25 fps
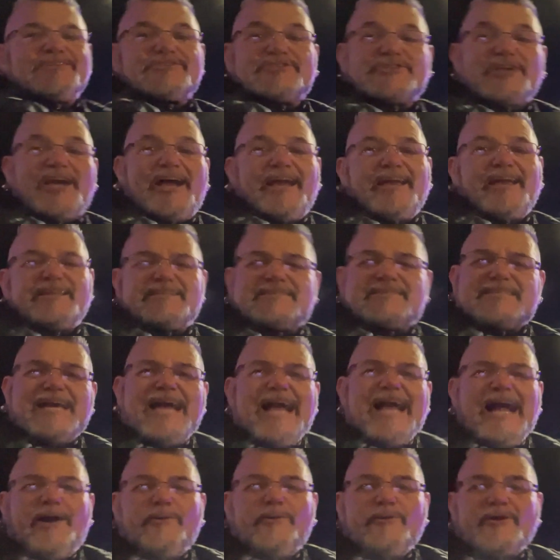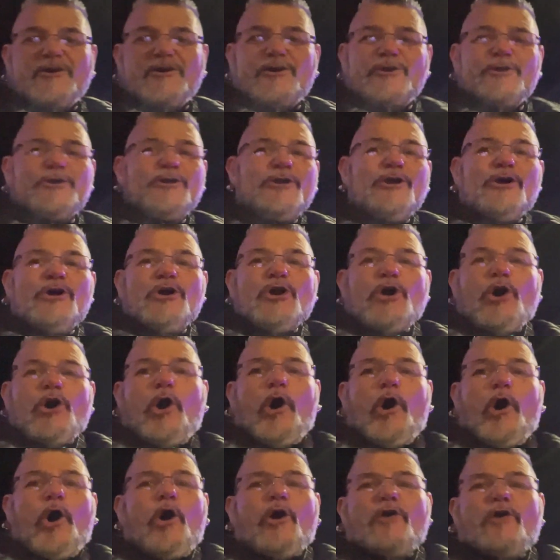giant tower,
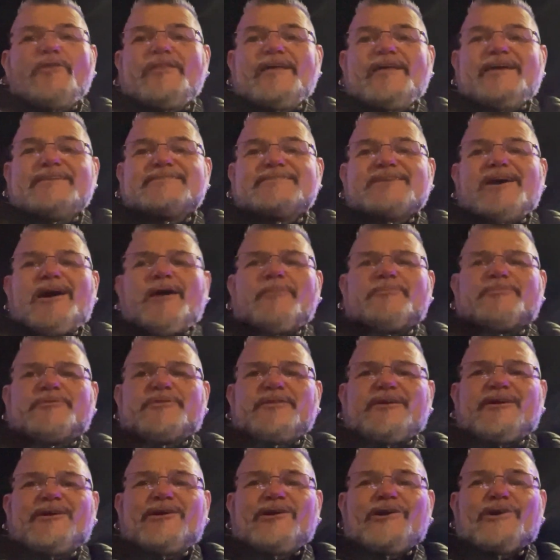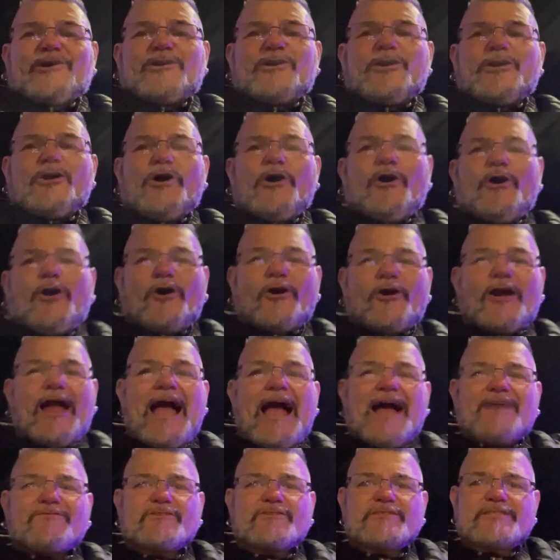all that's up there are
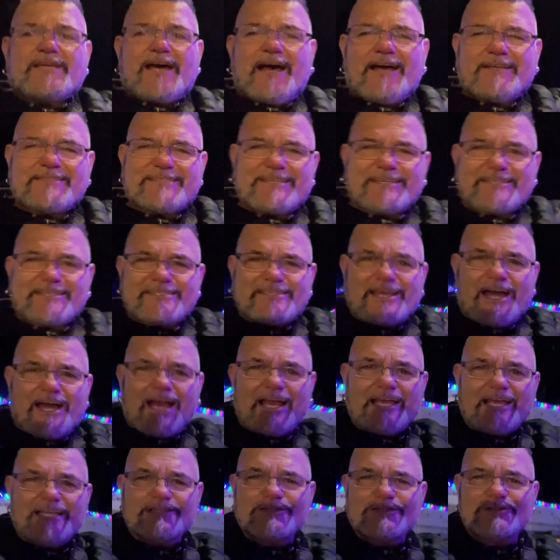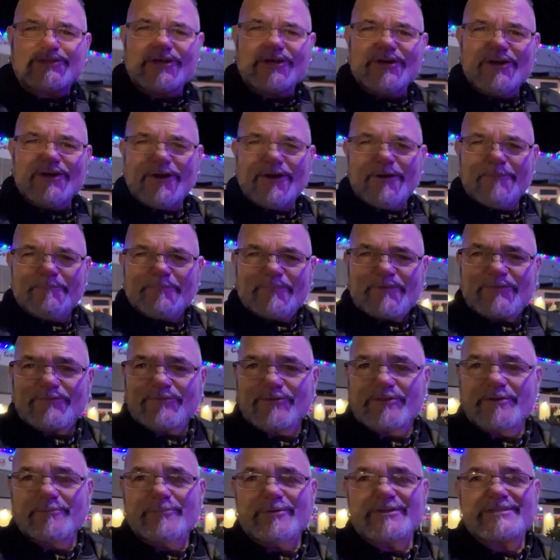advertising signs for
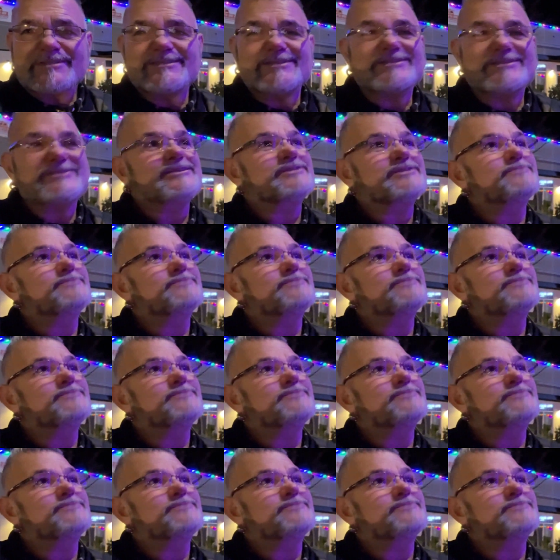the businesses